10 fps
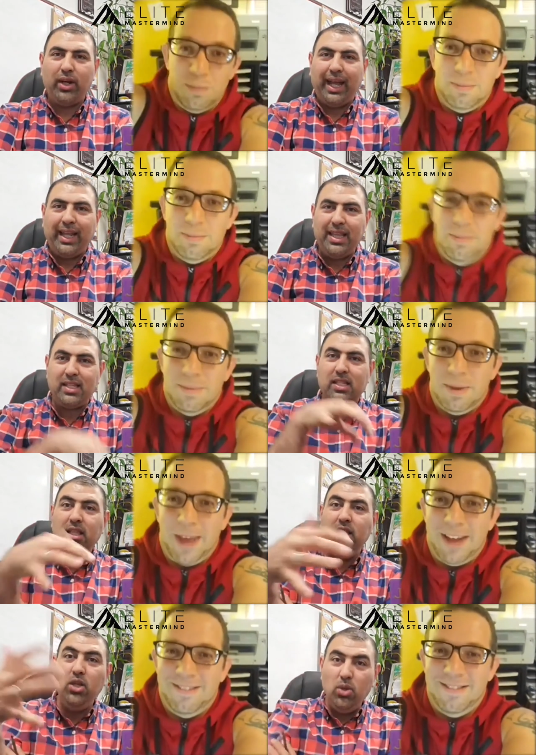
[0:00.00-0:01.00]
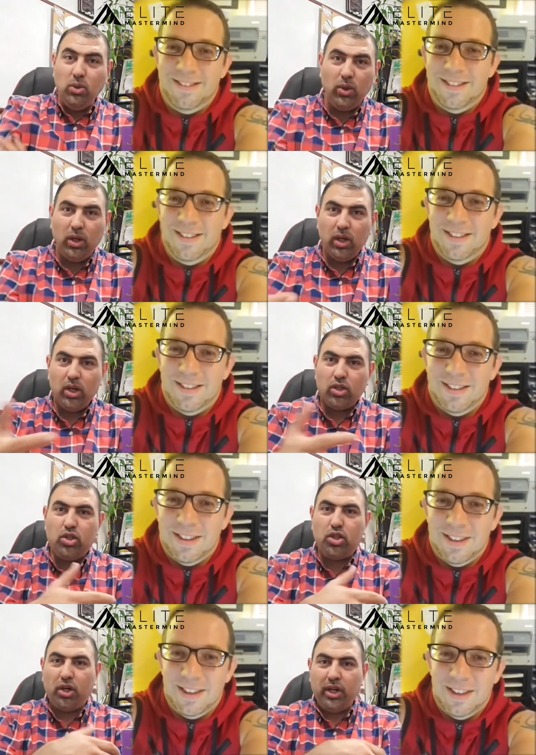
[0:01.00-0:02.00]
Speaker 1: and this new
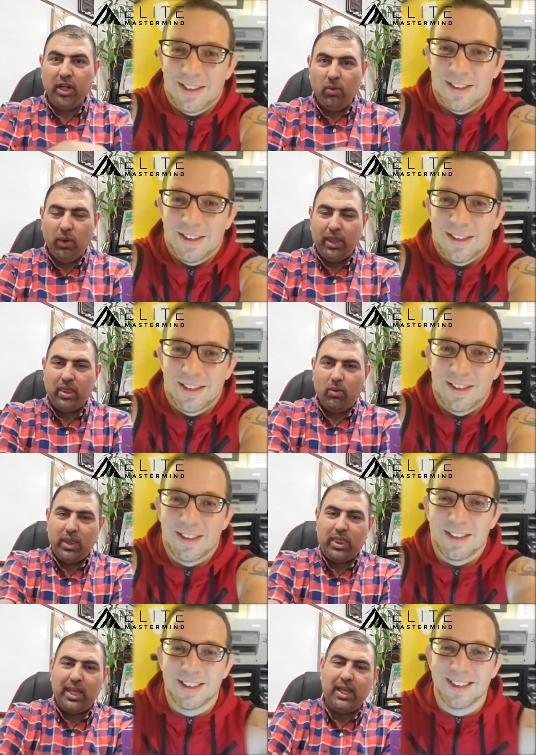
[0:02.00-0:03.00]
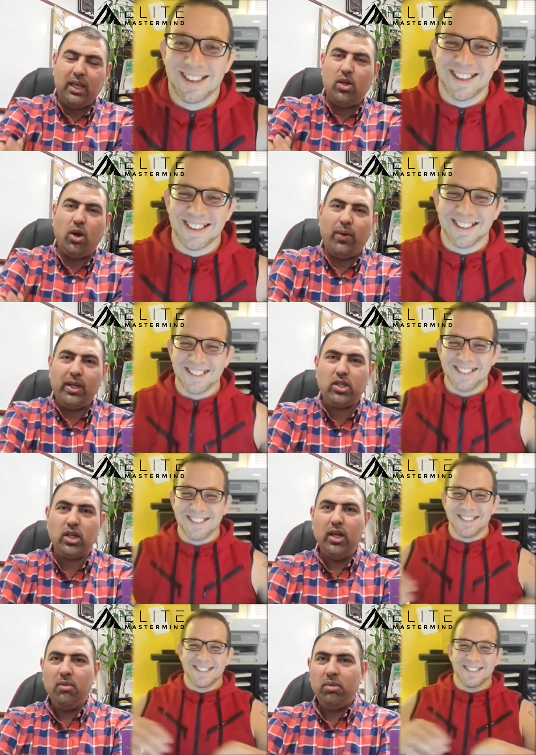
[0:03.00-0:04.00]
journey with with Think and Grow Rich,
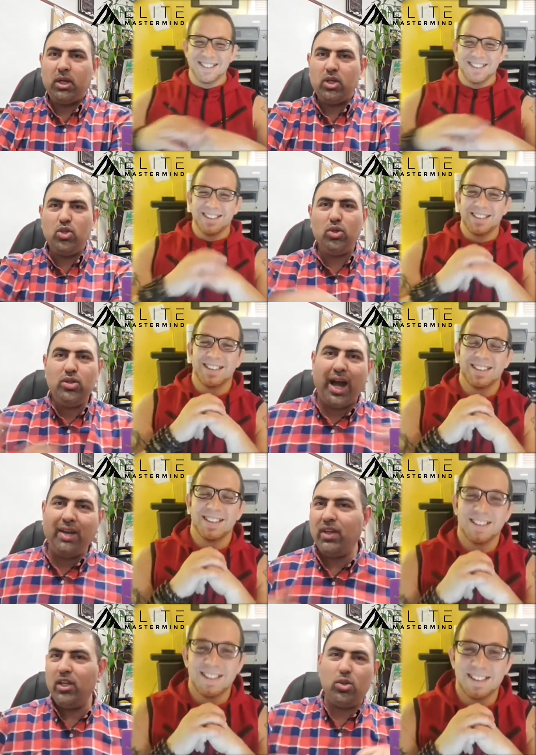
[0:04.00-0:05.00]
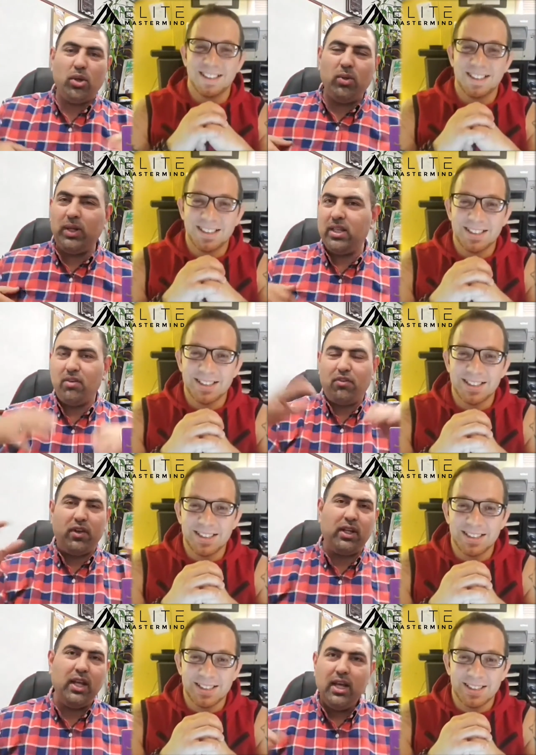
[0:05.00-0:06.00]
because you're diving into it with a different
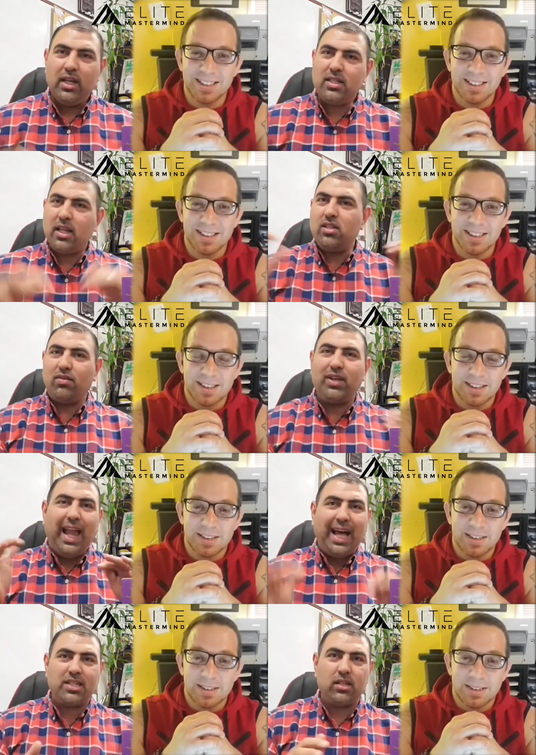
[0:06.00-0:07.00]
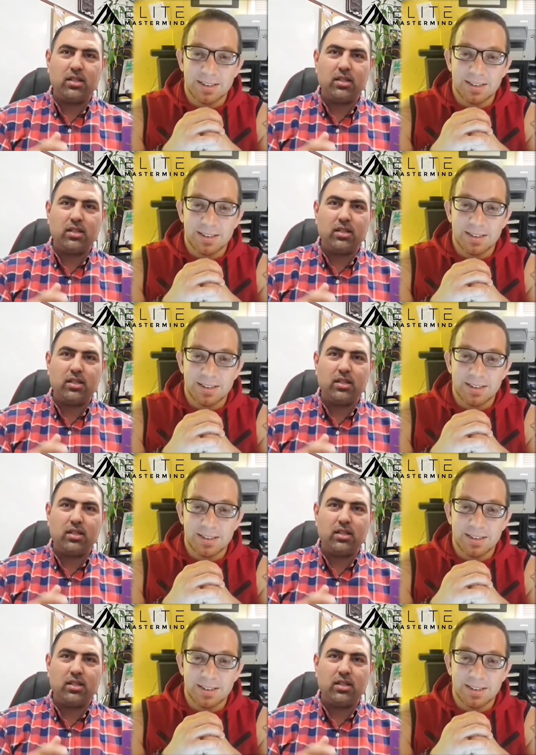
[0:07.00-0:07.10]
sets of glasses.